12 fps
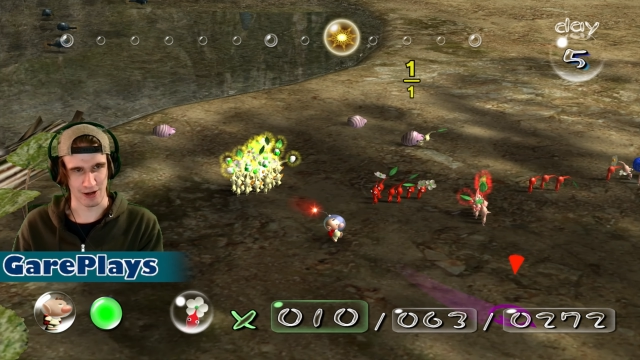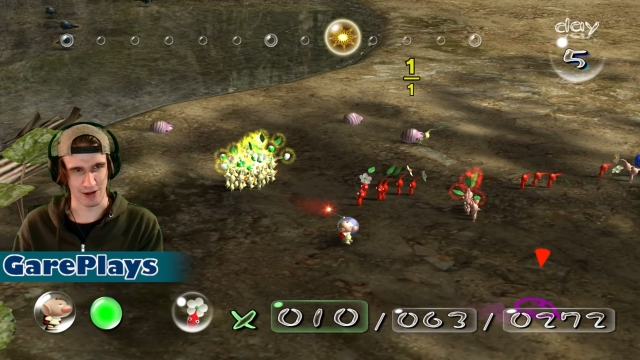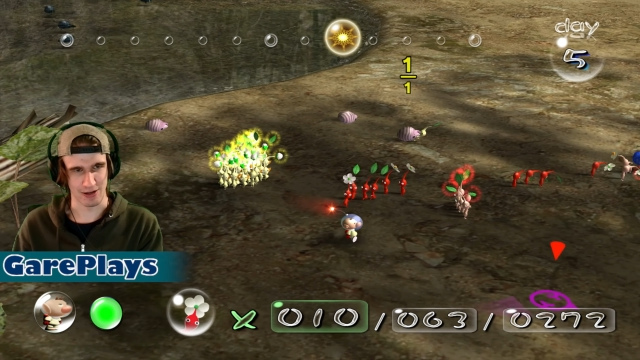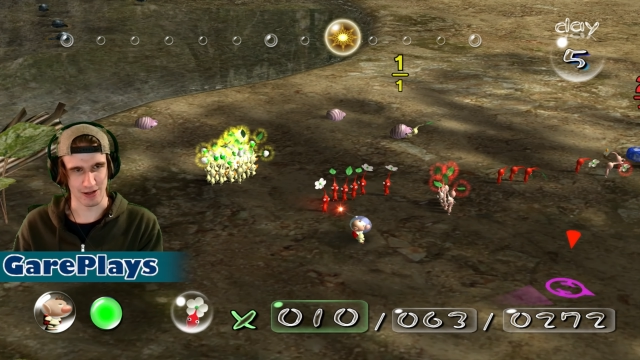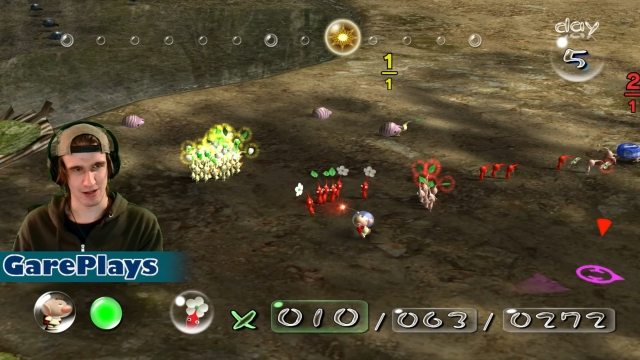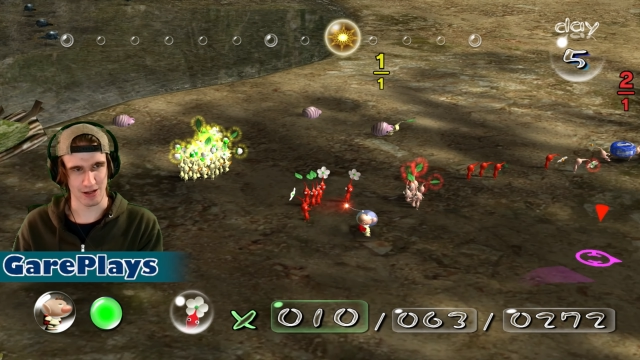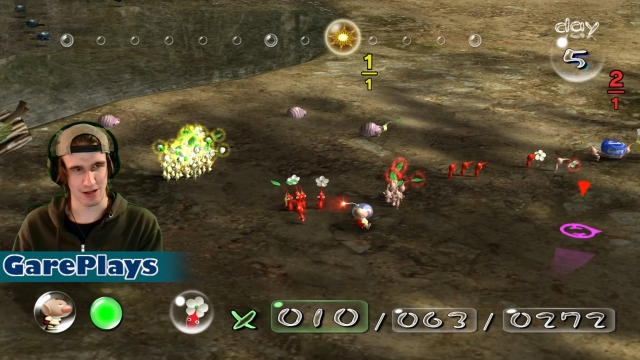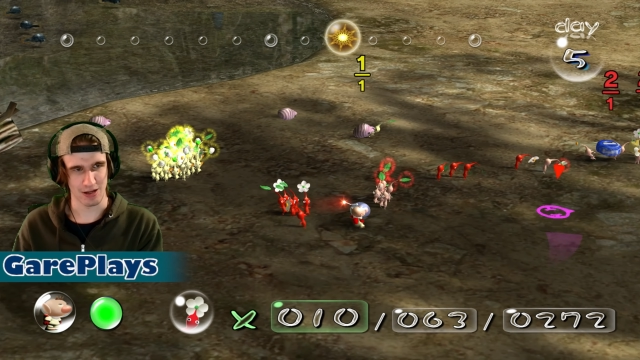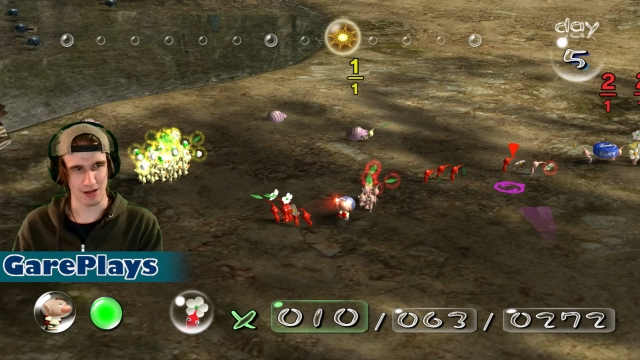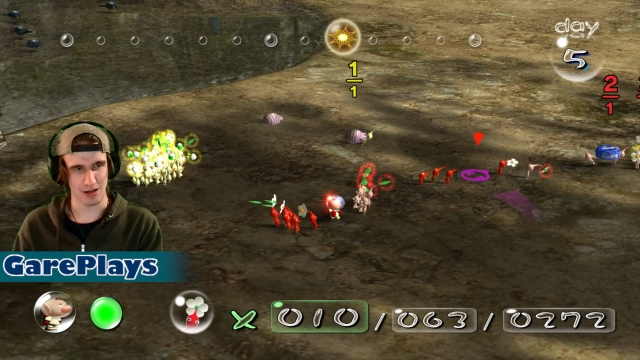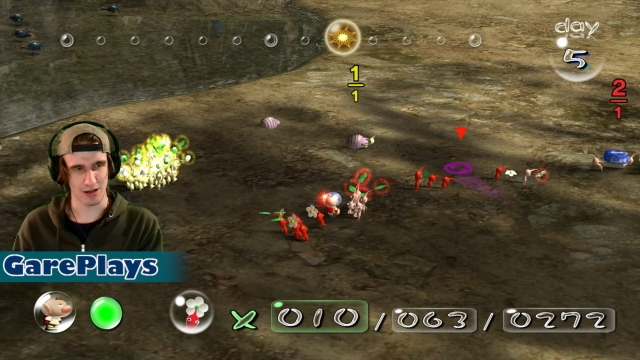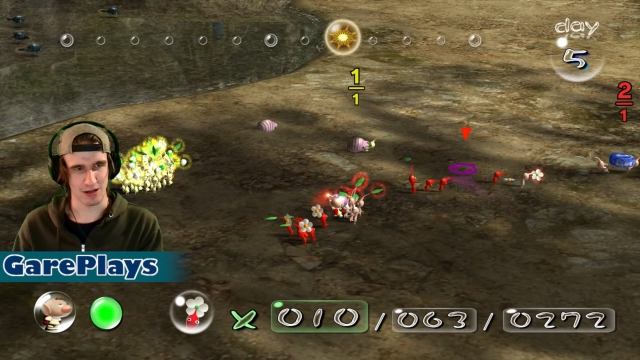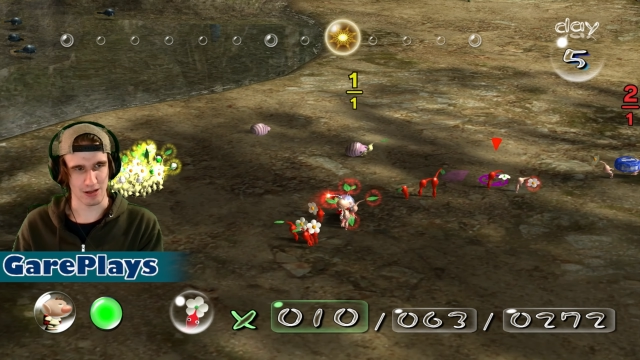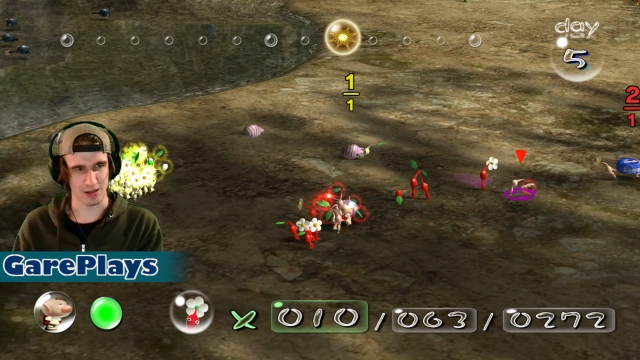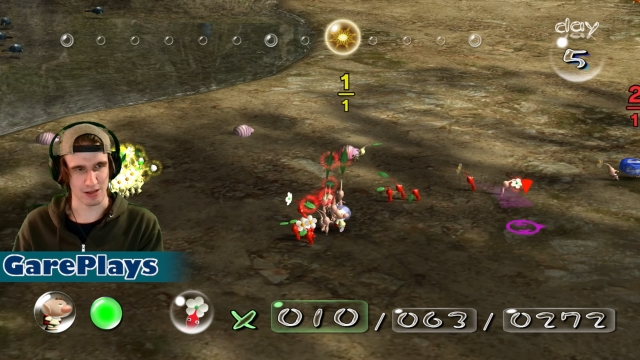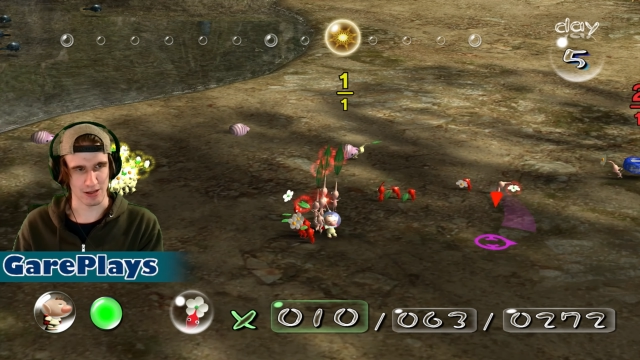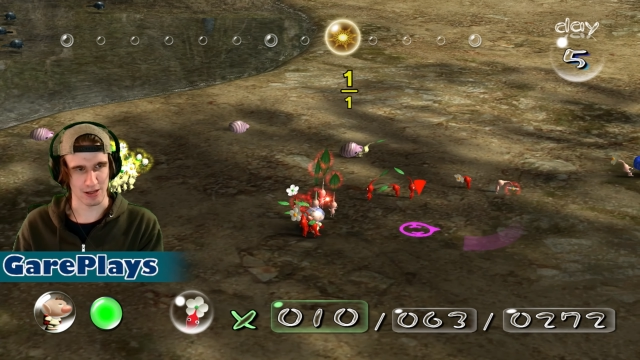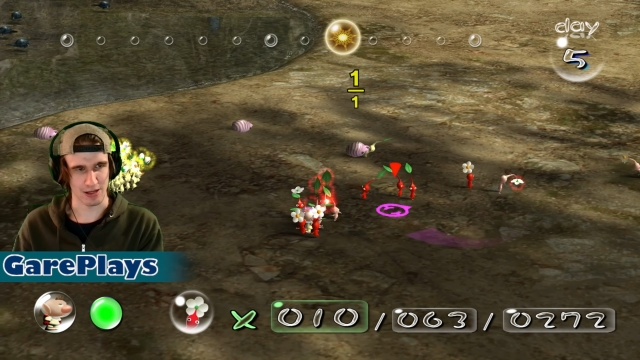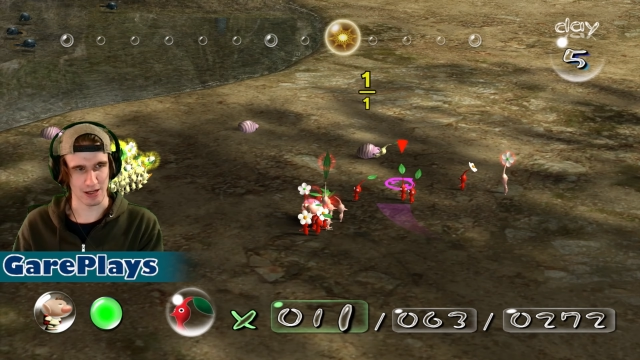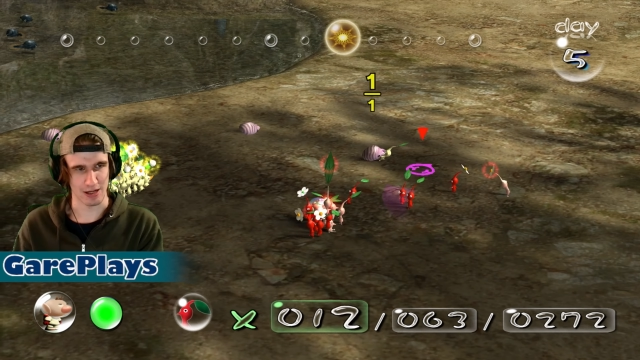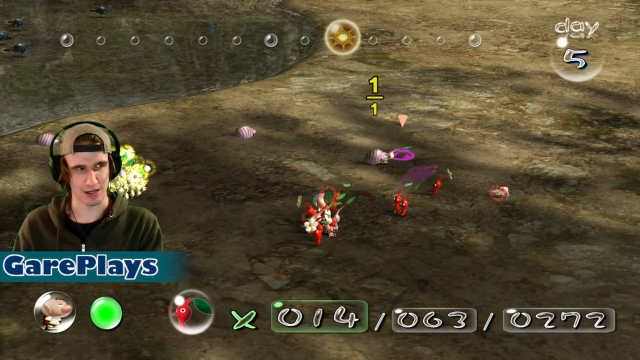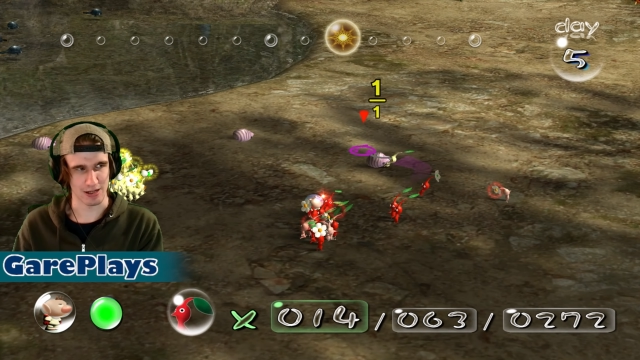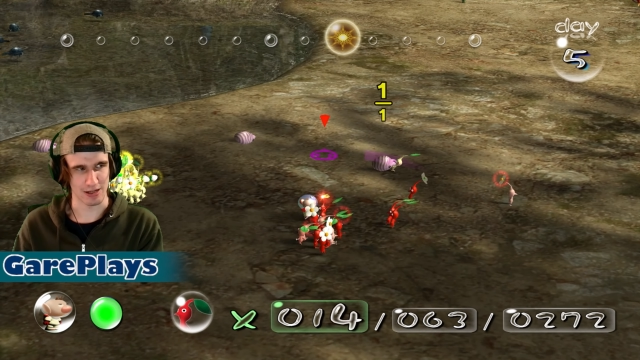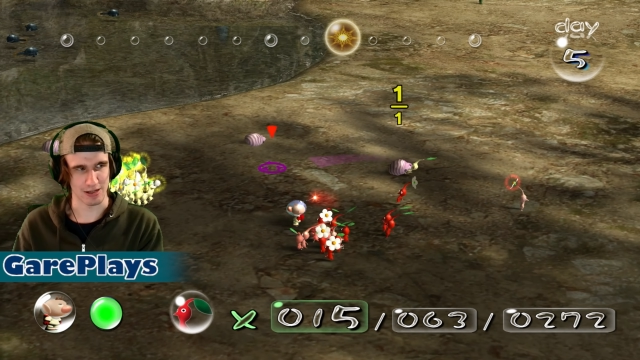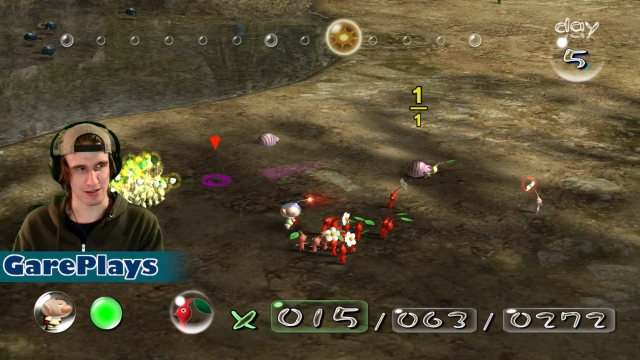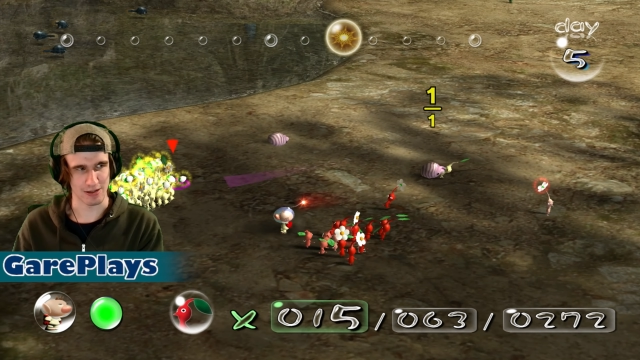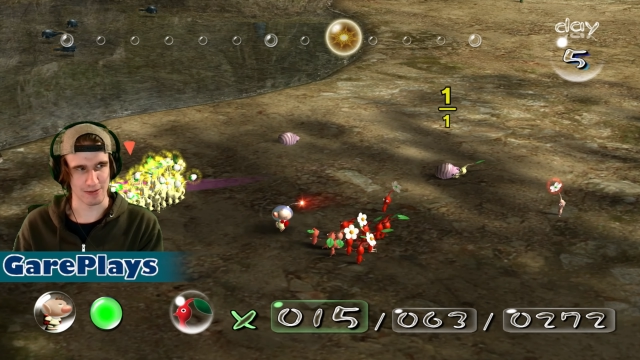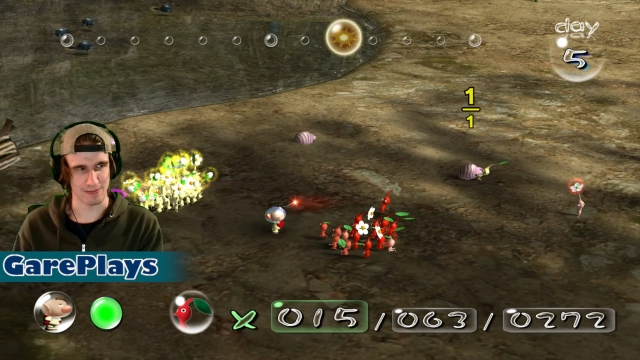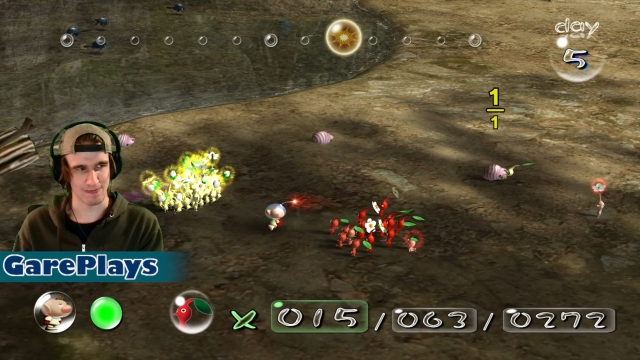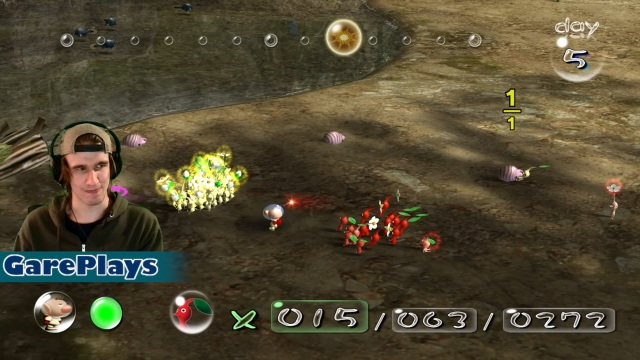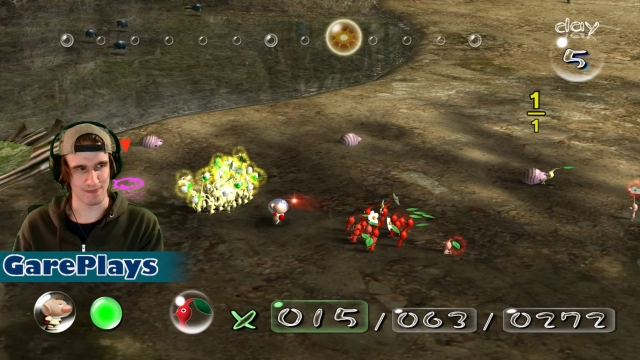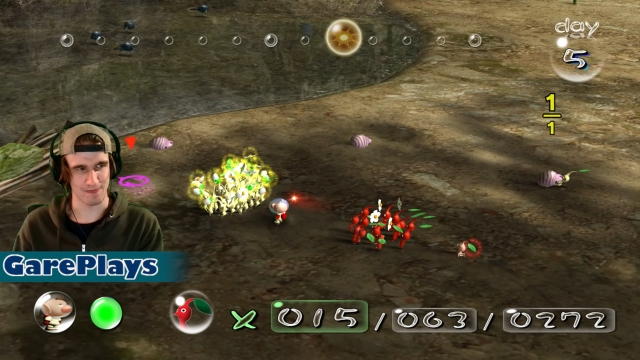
right. Yeah. Um,